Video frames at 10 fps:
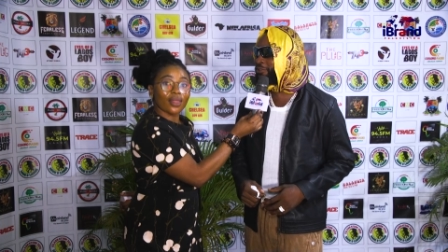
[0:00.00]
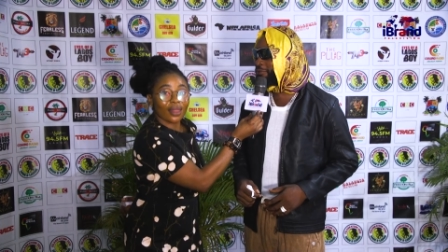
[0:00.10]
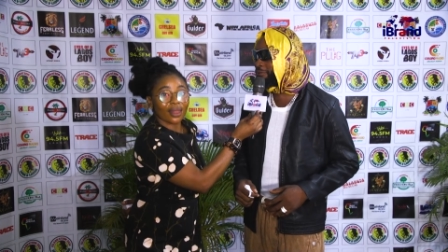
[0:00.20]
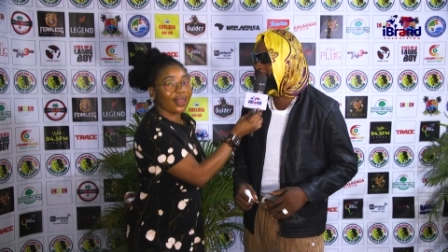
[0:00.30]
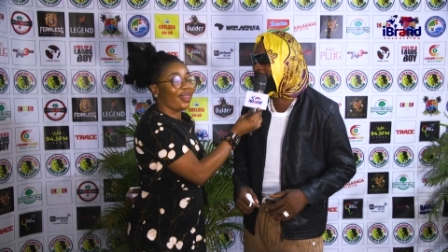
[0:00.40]

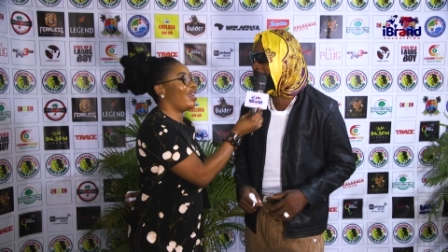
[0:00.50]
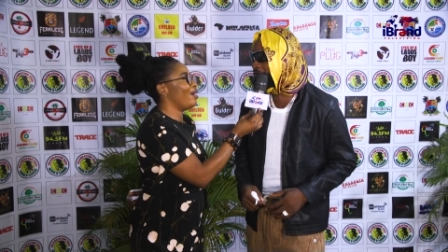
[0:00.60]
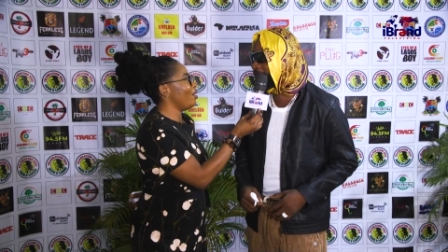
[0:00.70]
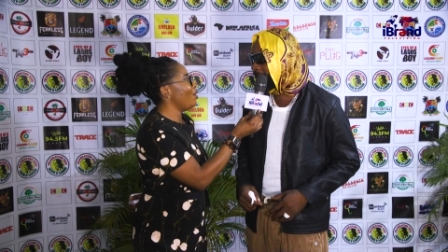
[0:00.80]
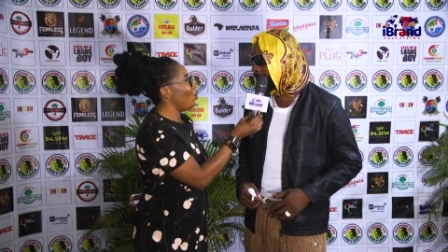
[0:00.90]
you
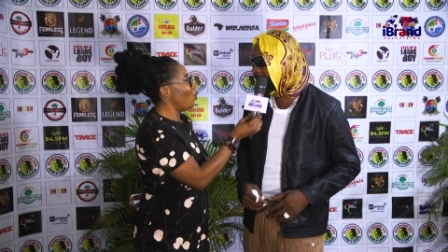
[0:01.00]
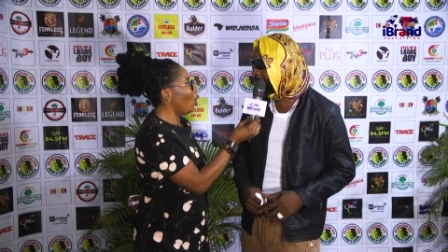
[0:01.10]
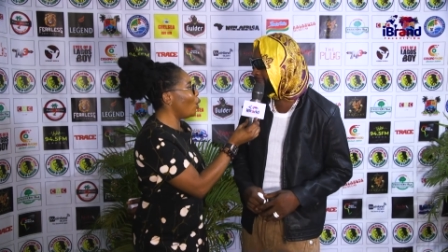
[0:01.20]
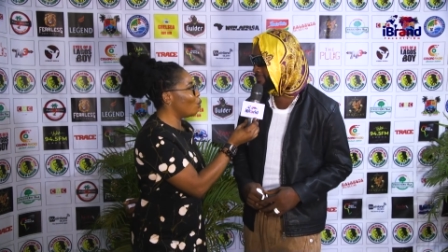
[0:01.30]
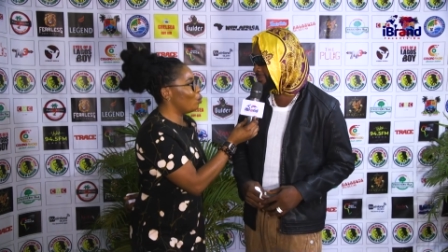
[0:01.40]
define.
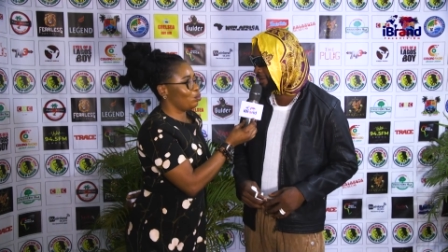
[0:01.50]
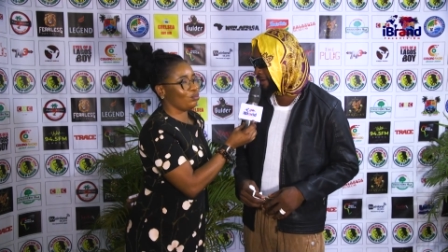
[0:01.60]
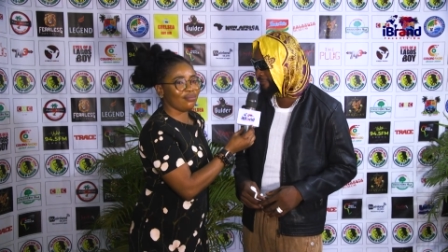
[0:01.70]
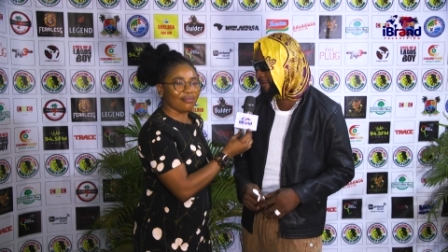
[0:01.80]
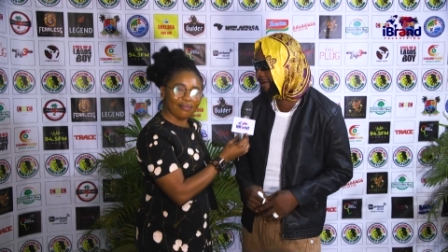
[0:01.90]
My
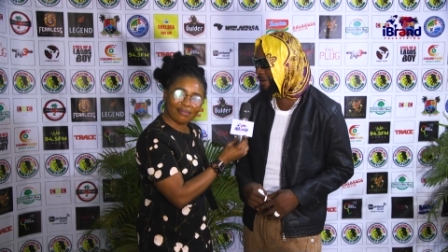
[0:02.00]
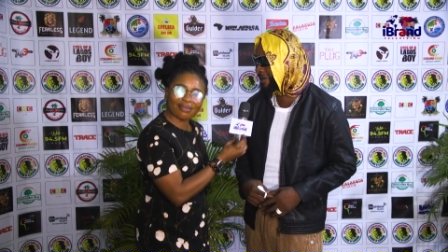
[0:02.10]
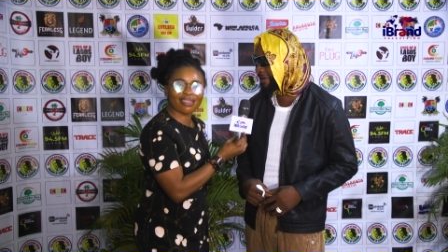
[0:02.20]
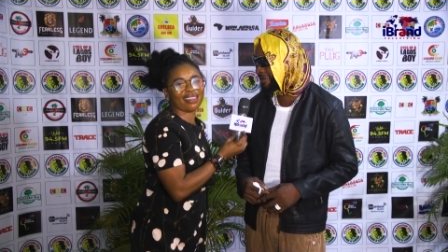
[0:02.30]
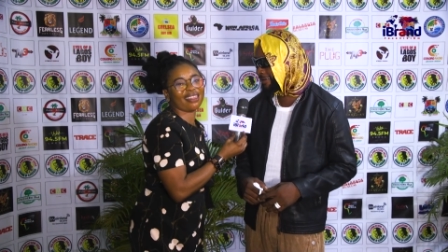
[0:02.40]

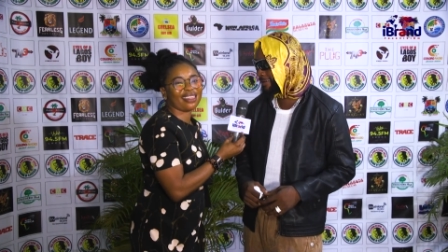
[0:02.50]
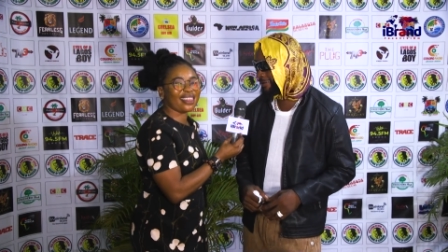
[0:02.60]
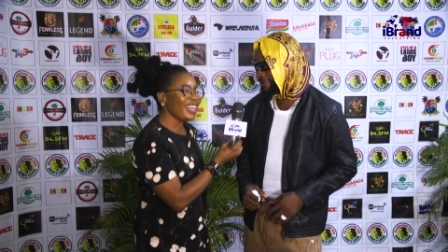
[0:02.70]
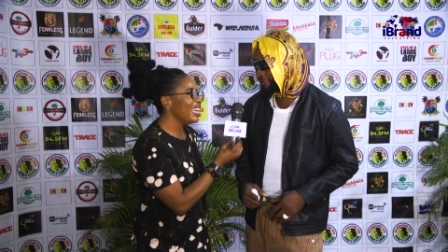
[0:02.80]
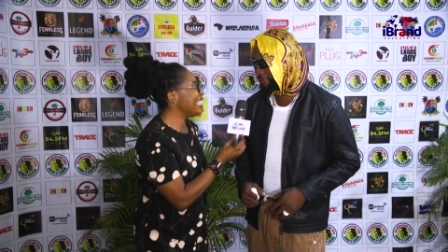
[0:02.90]
lover,
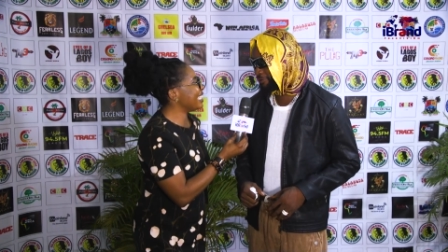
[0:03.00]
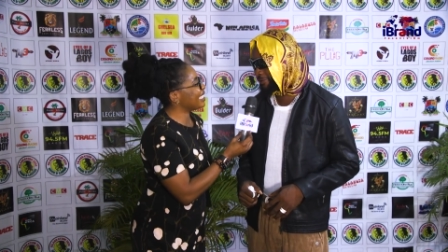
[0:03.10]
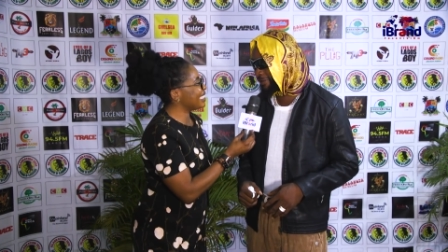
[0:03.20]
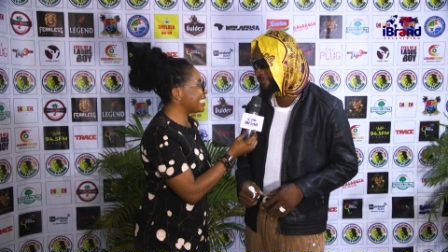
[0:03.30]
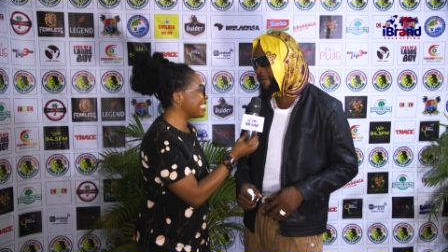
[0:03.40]
you
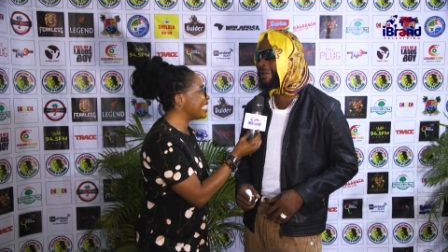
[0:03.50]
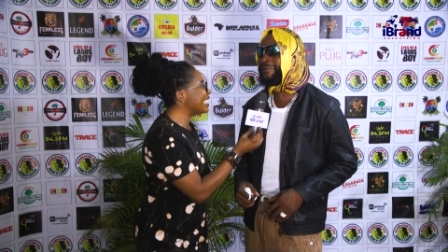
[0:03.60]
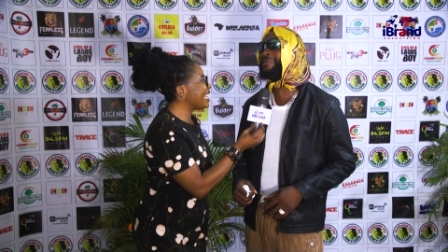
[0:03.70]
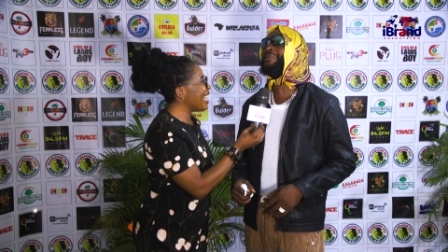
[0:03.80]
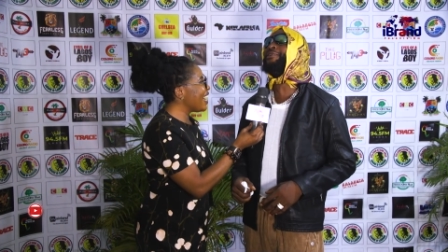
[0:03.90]
define
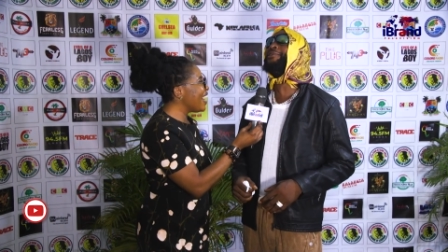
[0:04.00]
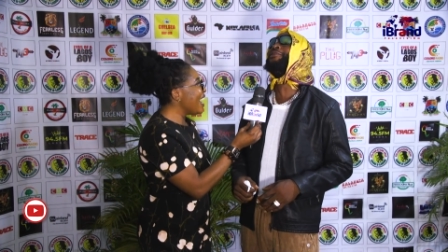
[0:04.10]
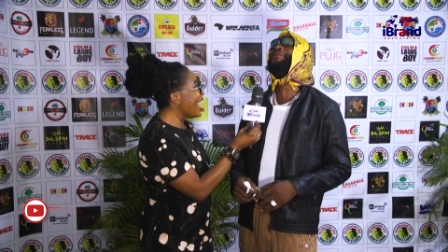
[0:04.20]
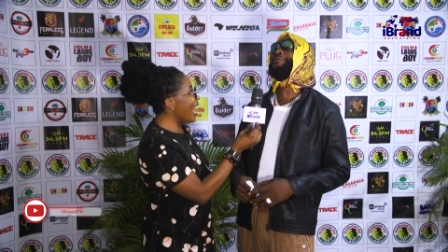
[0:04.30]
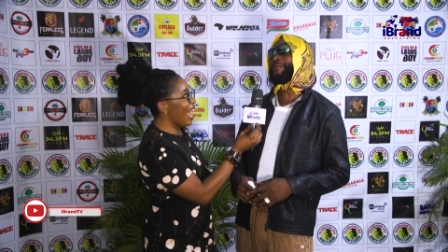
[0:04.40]

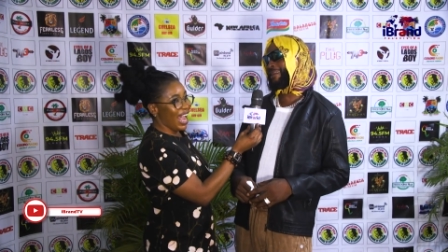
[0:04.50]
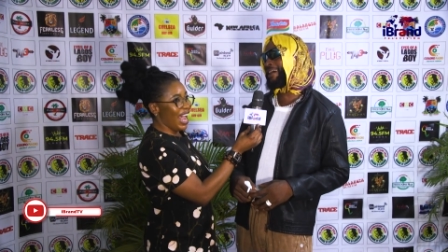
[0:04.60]
you. My